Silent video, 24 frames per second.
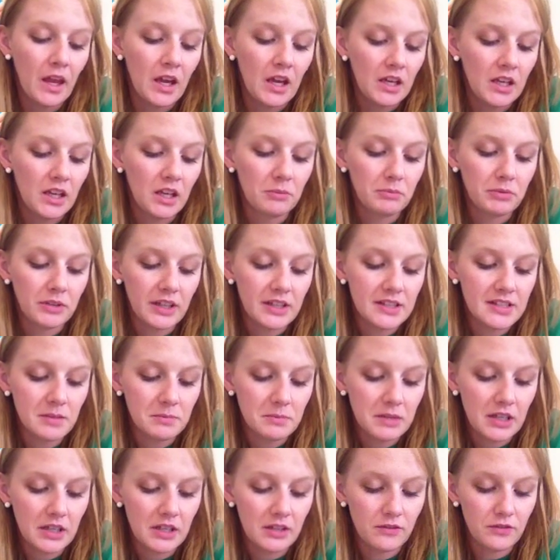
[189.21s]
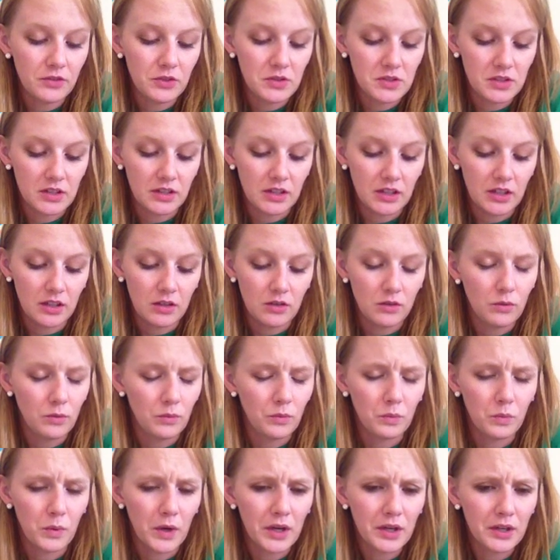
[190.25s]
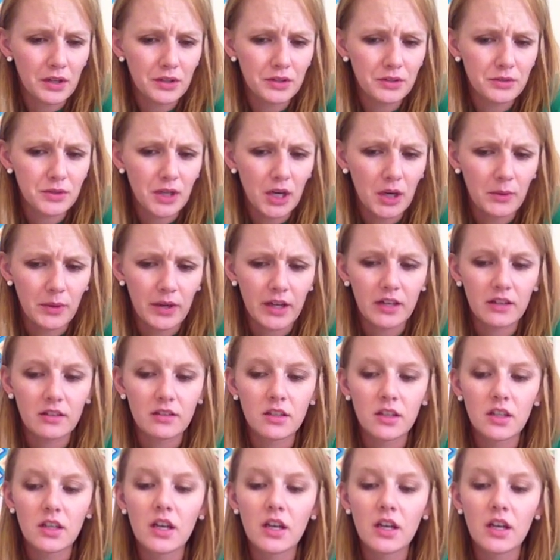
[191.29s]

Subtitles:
He blinks at me confusedly. "Where are you going?"